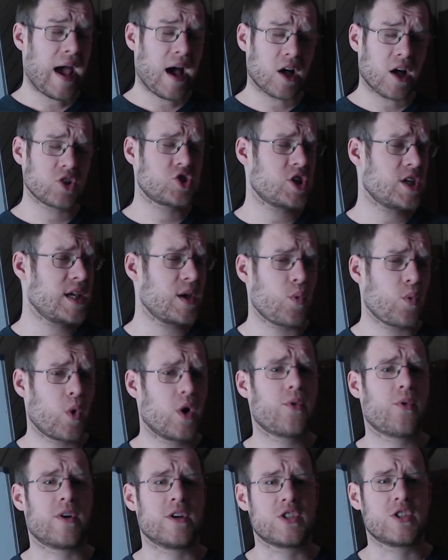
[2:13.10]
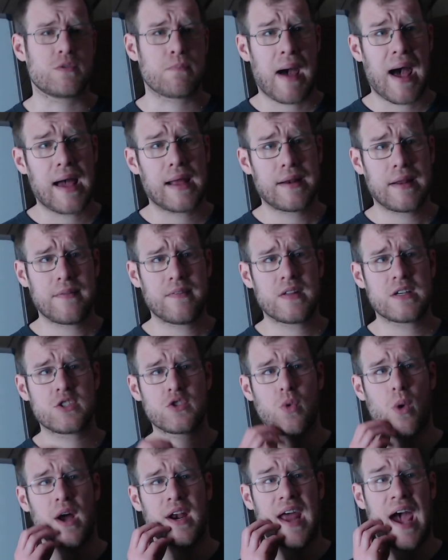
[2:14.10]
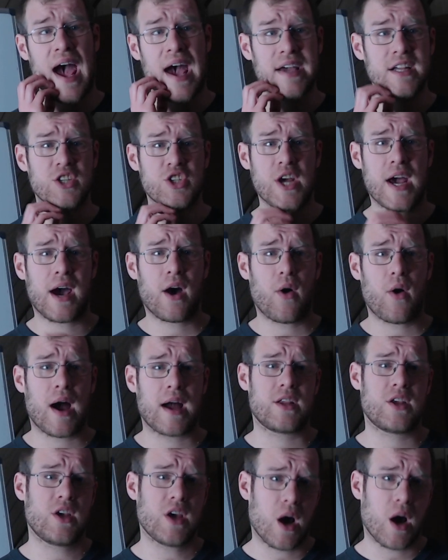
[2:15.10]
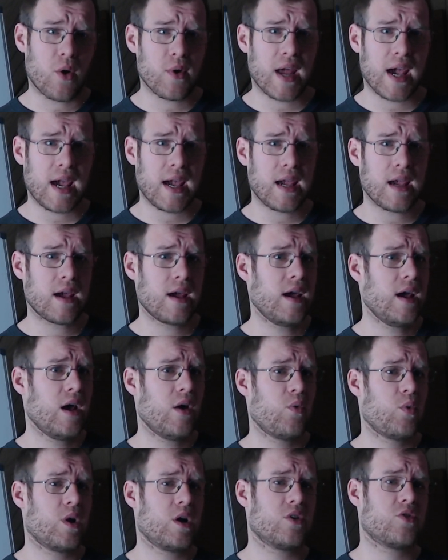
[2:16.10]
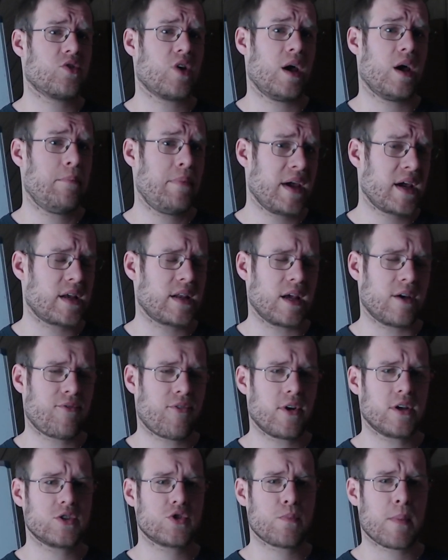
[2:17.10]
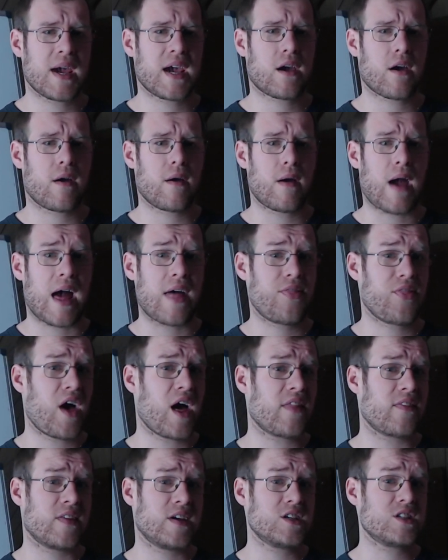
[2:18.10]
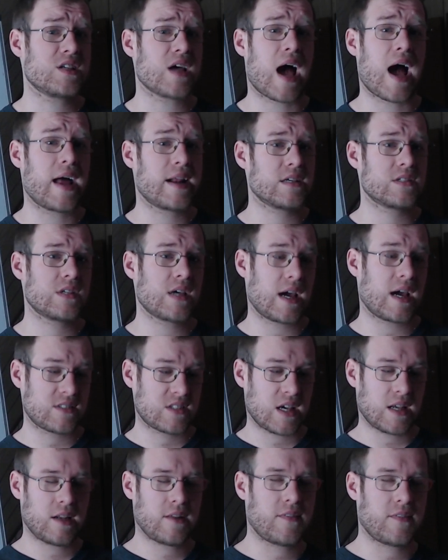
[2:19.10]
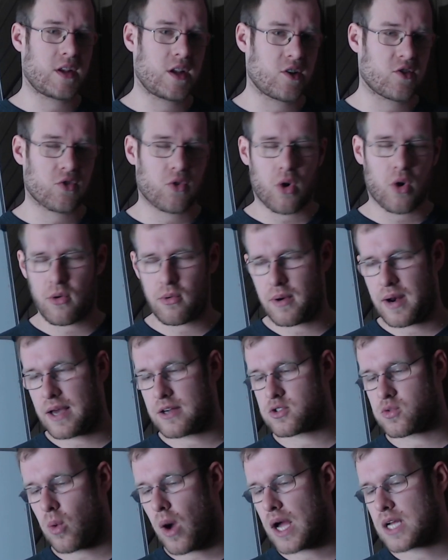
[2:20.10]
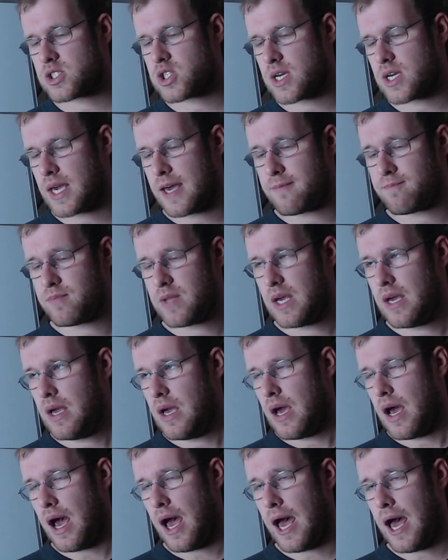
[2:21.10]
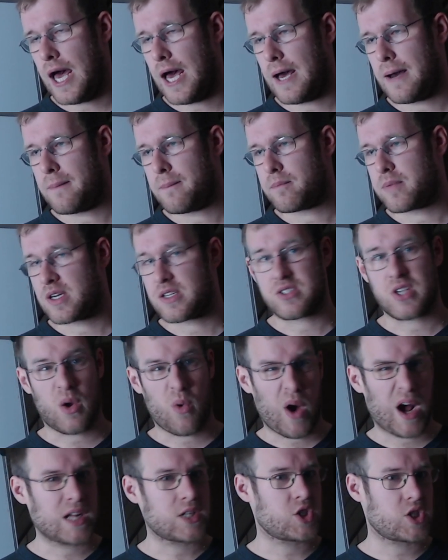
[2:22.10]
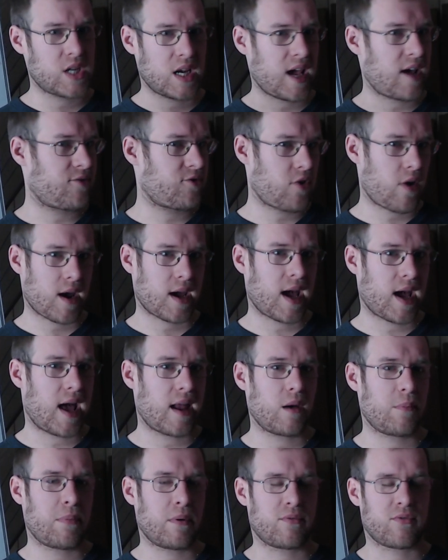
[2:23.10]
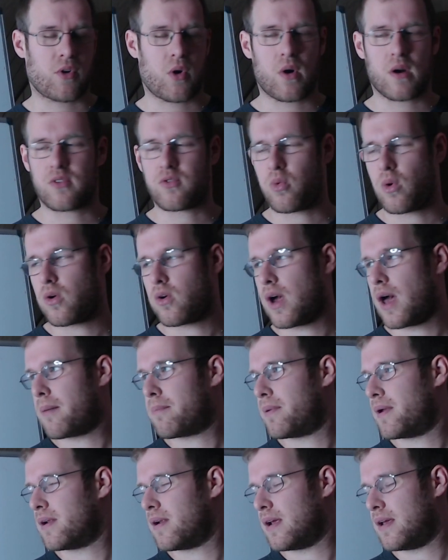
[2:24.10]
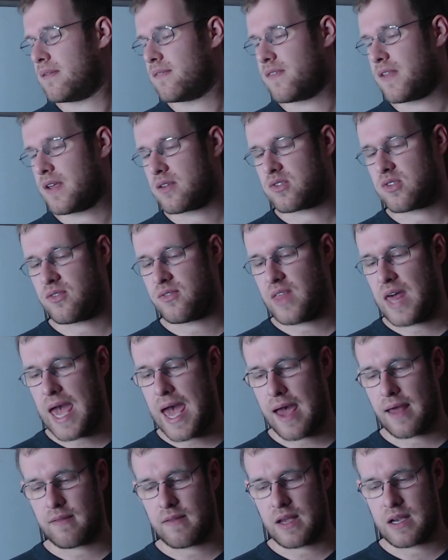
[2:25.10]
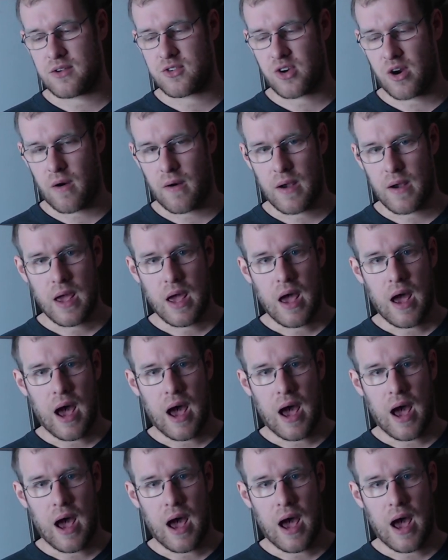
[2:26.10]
L G D would respond in this one. Haichao on Yone was a big difference maker. I thought this, honestly, I said in the Discord when I was watching it, um, because I watched it after I got up, of course, woke up and, and things of that nature.